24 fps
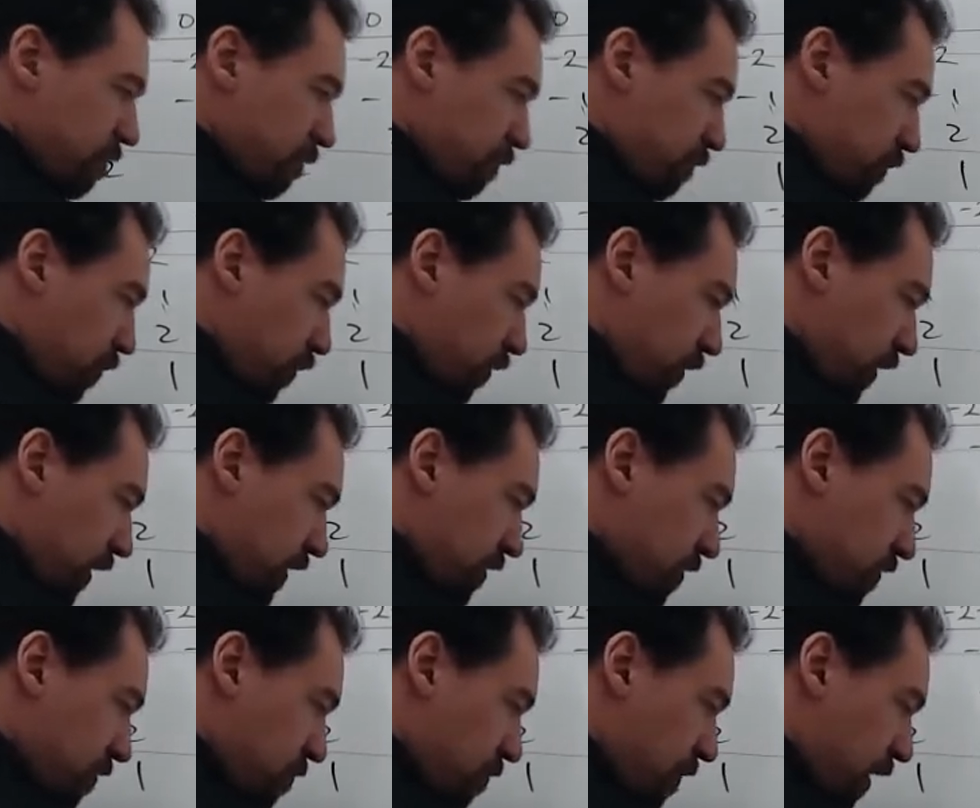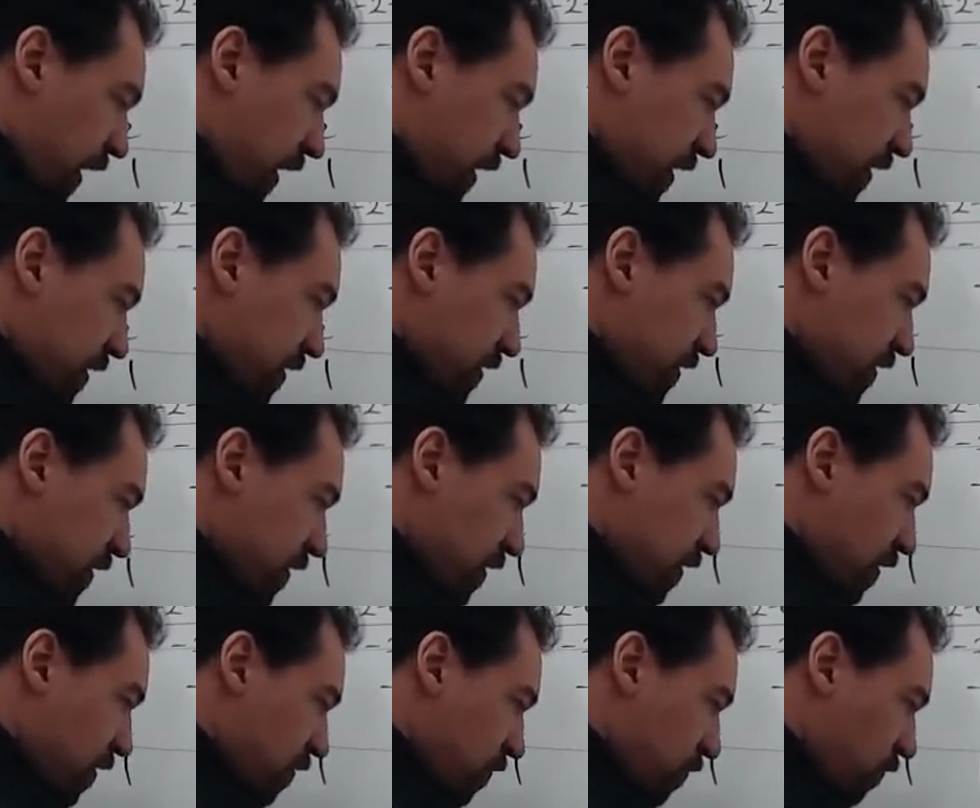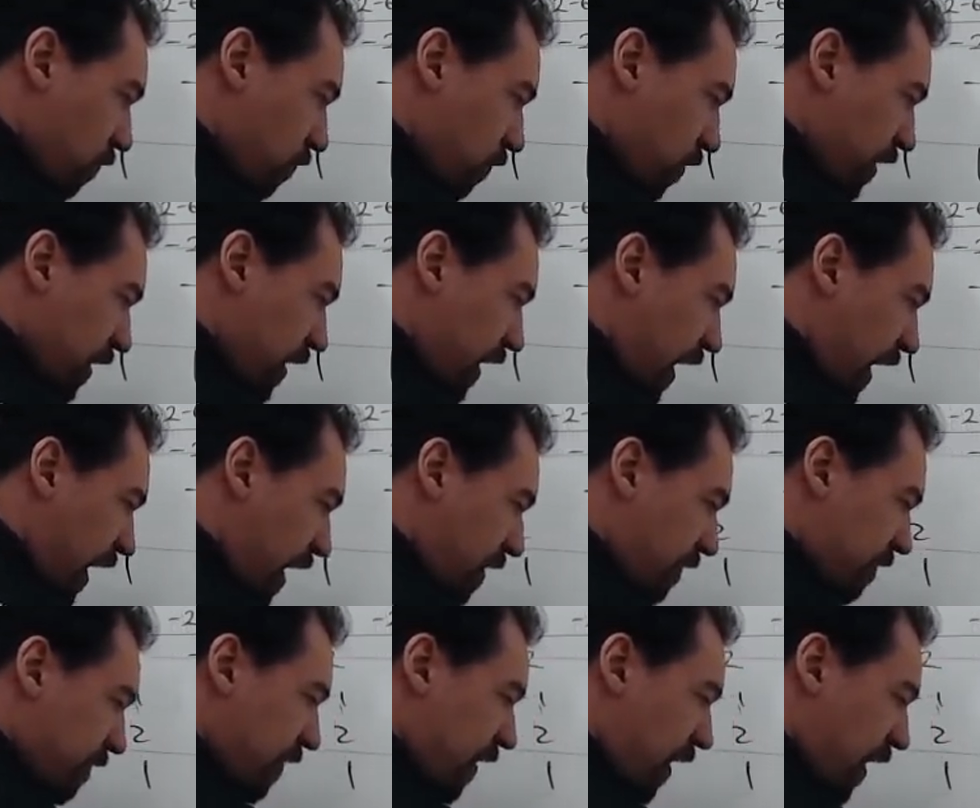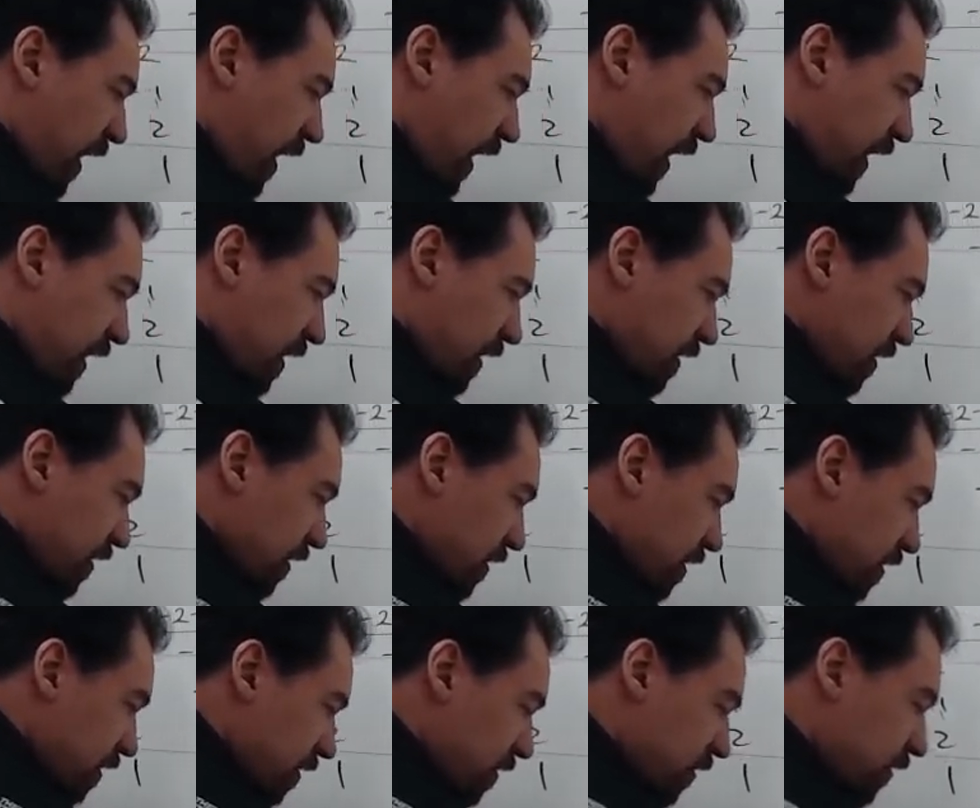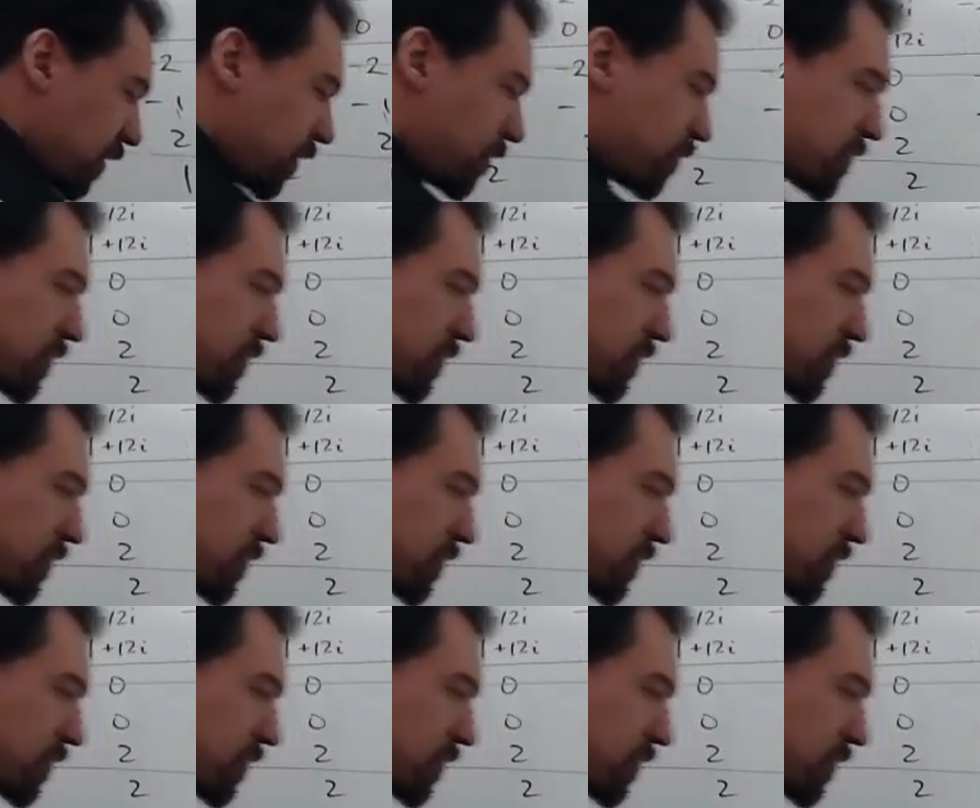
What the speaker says: plus or minus 1/2 I. Those